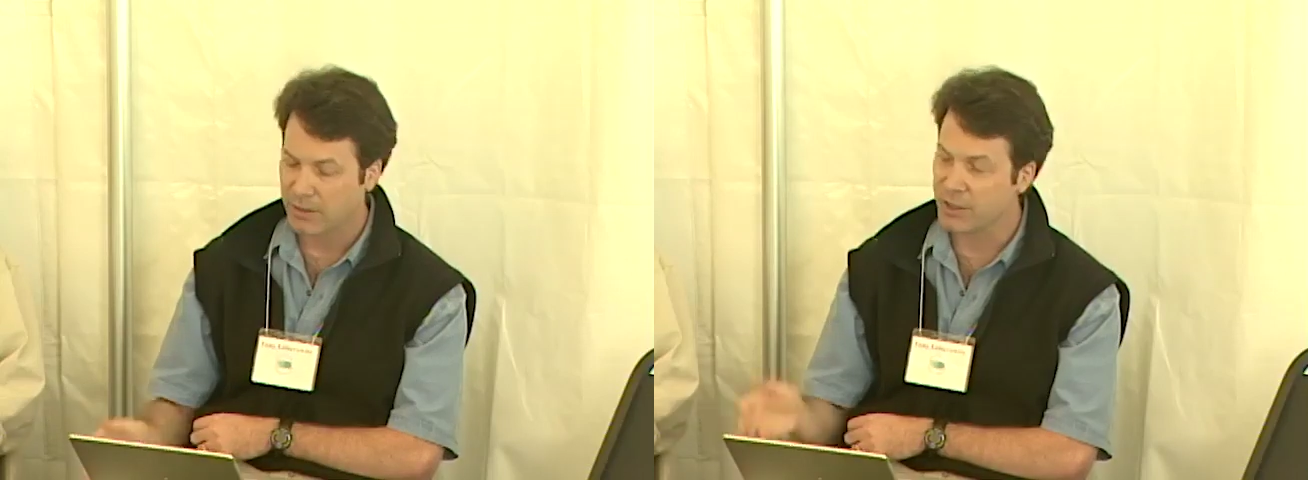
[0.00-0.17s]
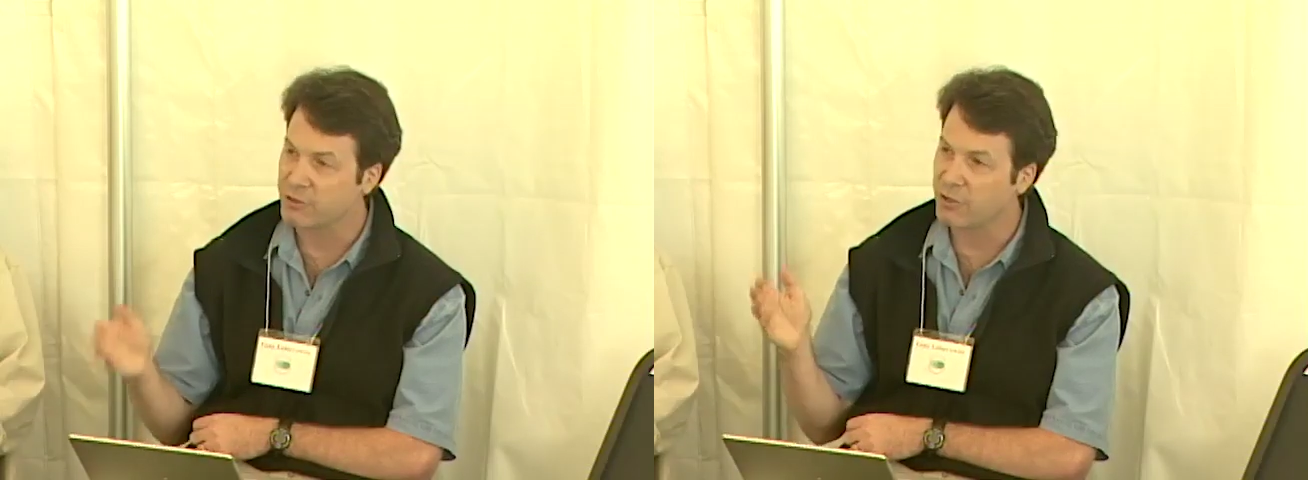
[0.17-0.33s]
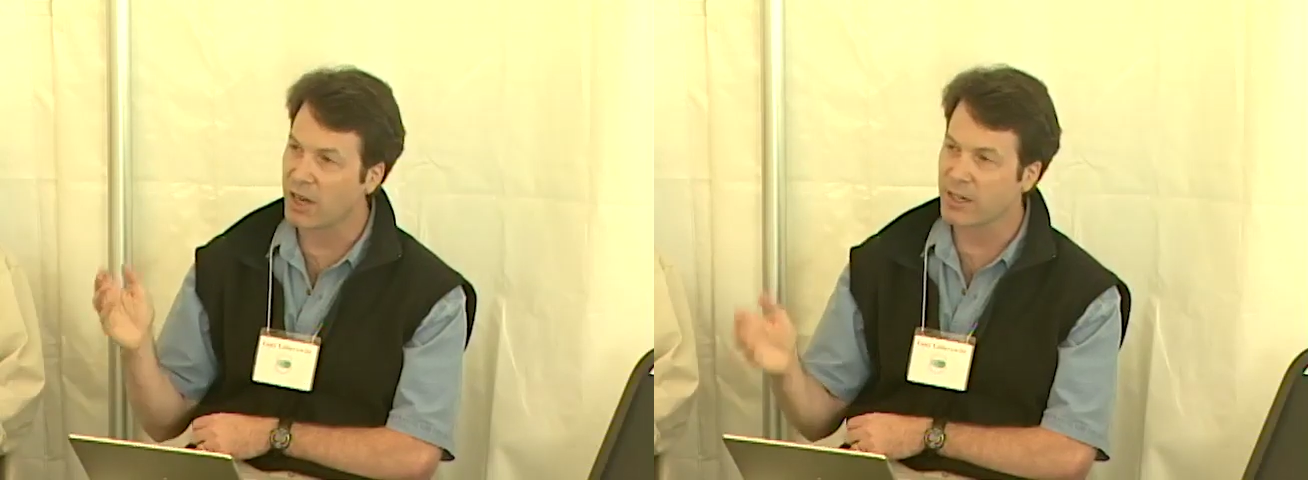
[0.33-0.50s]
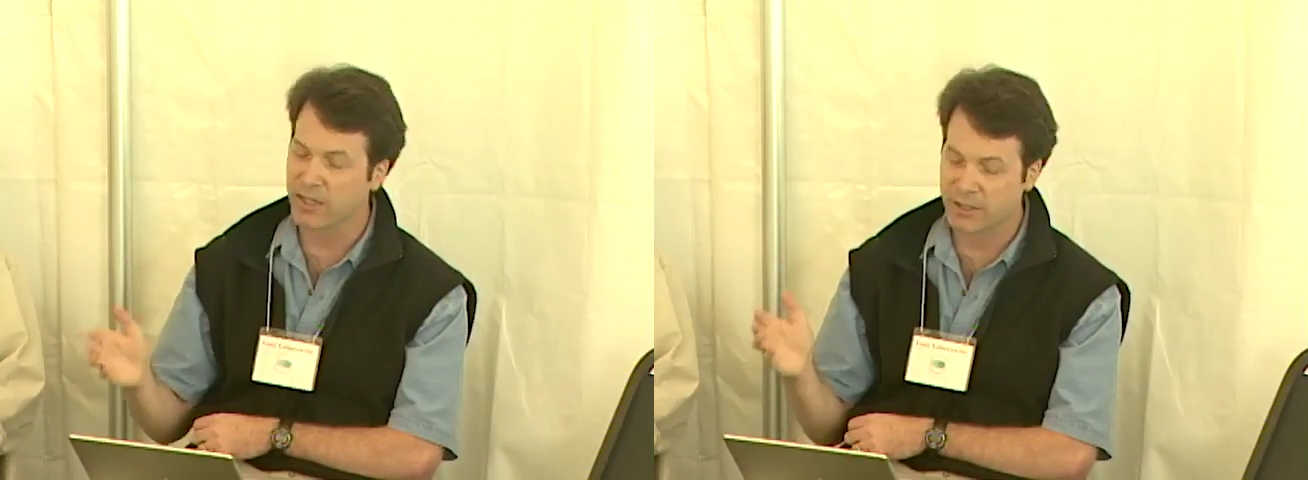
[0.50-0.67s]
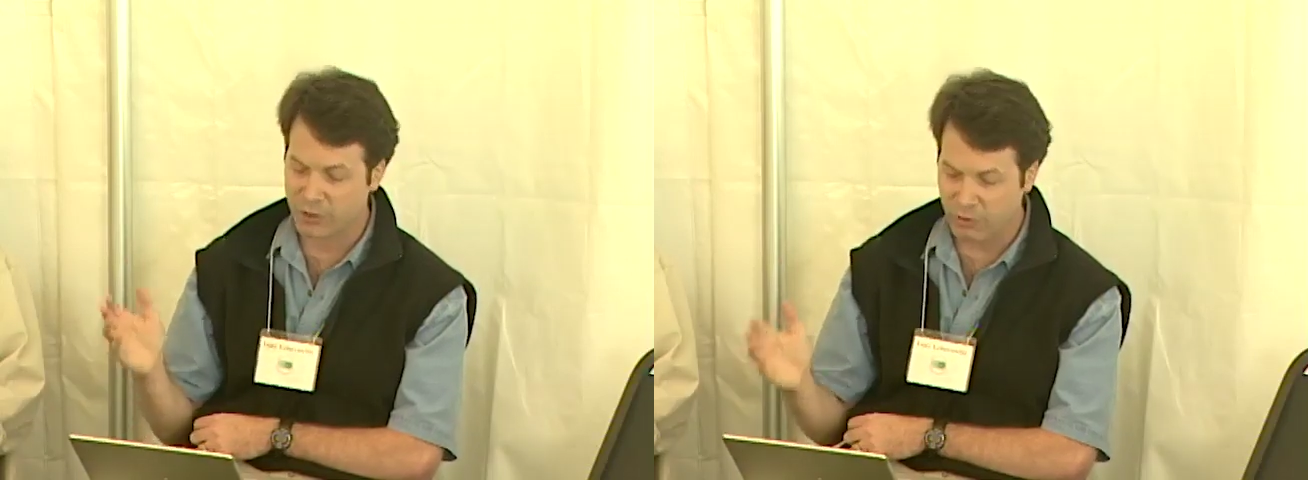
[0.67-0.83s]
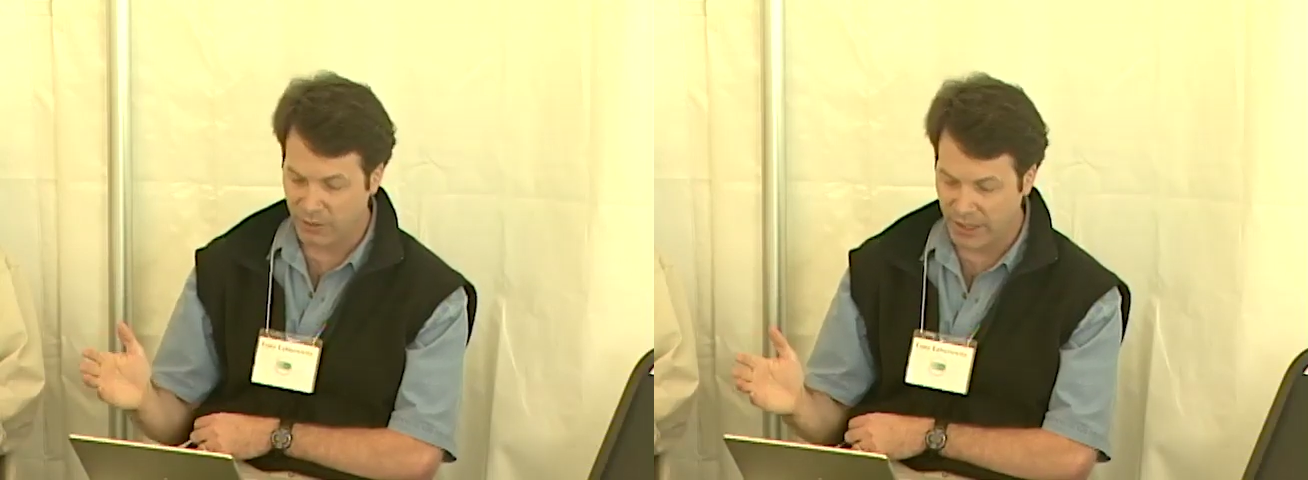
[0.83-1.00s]
the
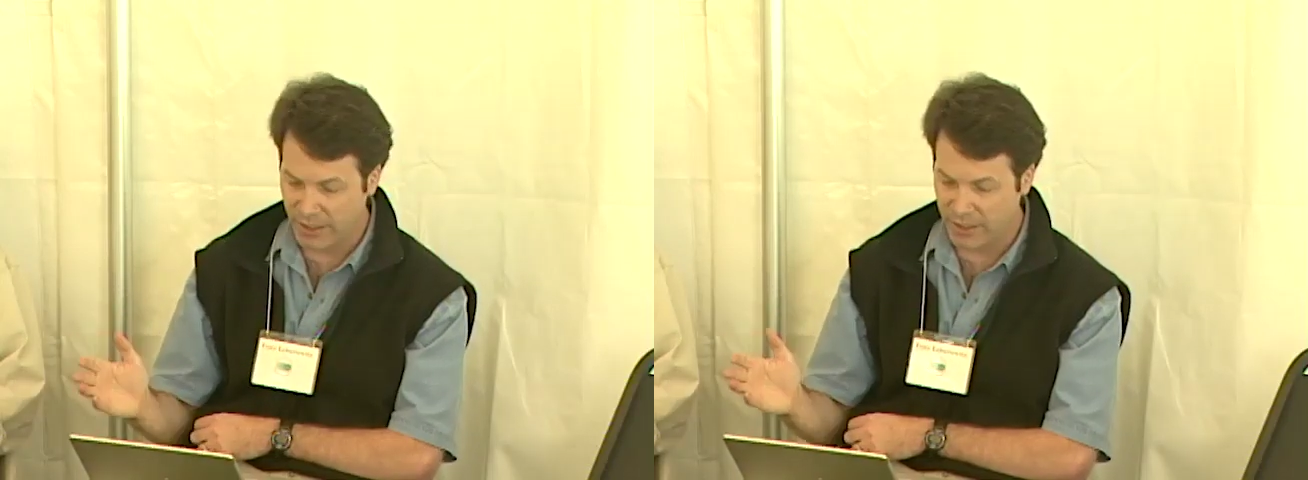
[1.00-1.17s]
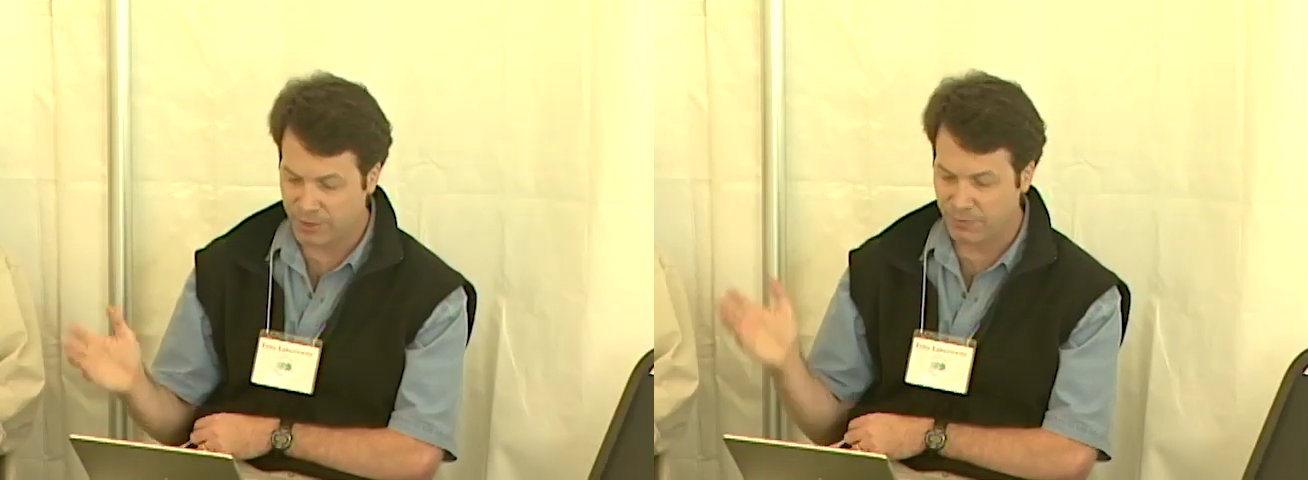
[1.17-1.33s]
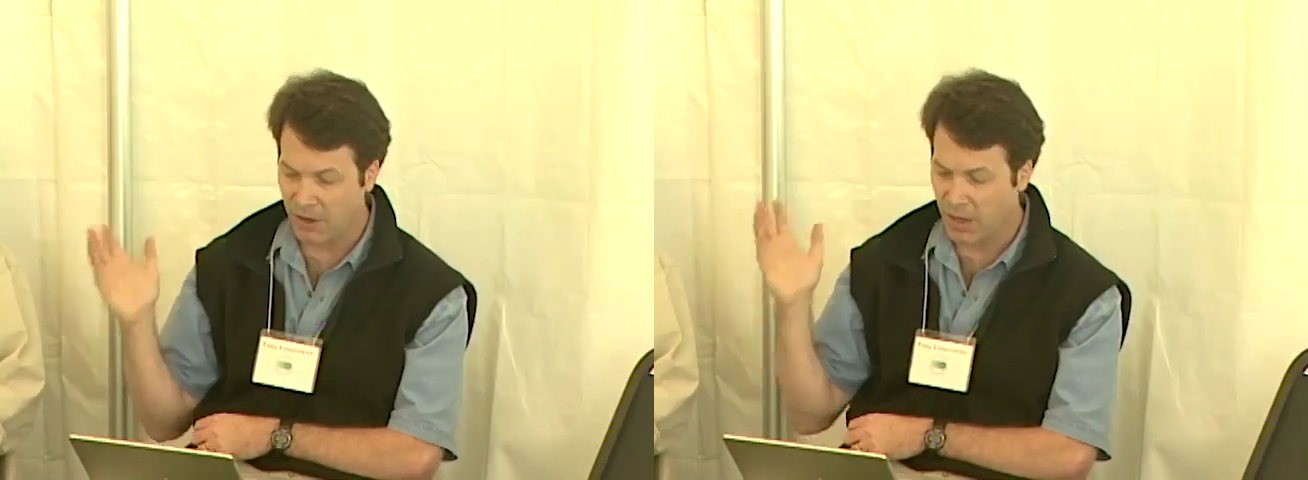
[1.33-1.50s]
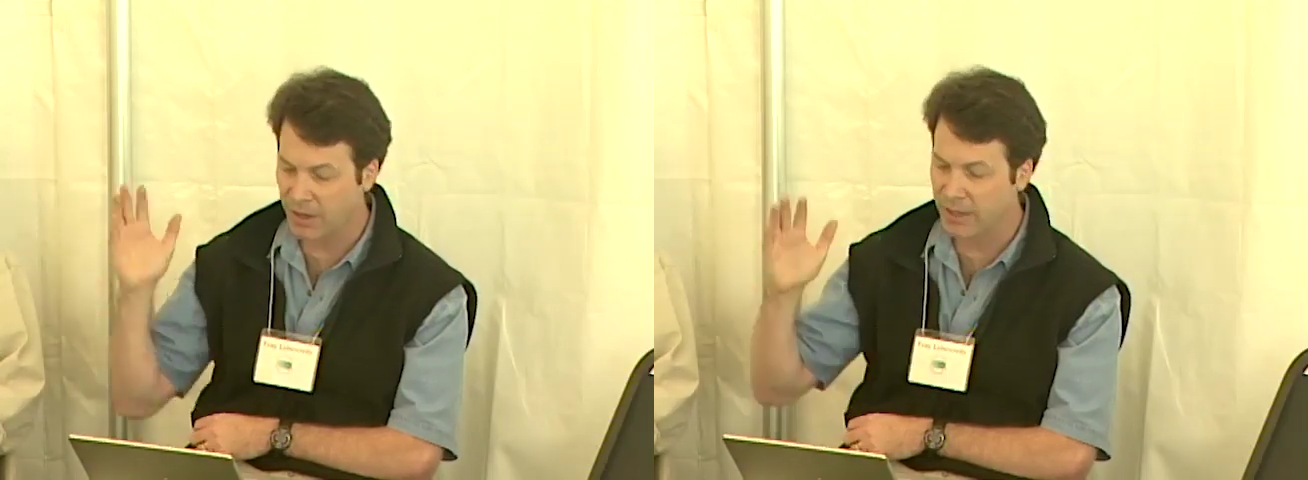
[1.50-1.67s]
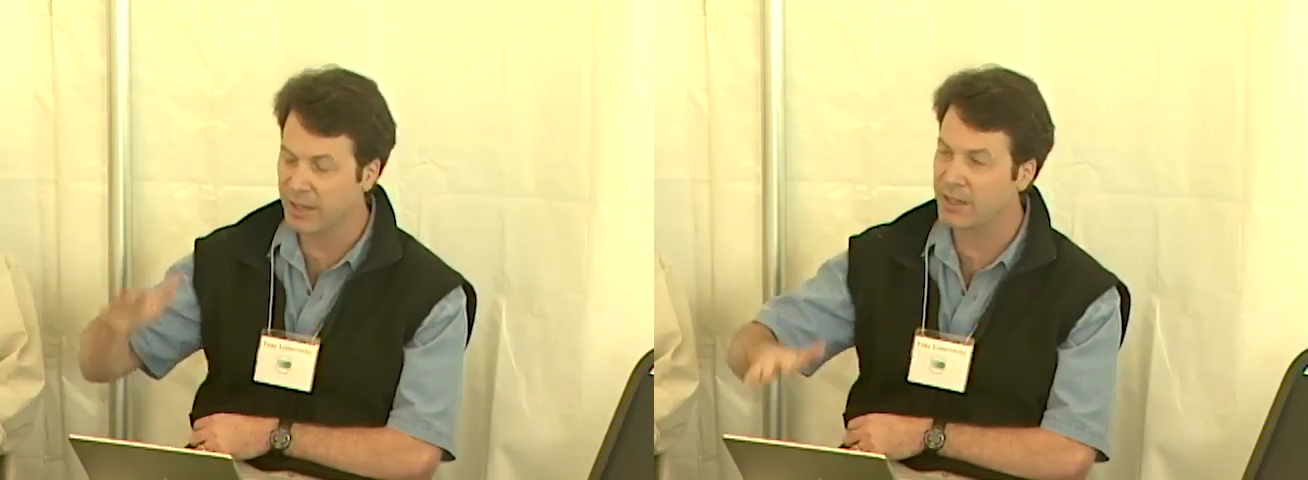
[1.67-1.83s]
drunken trees falling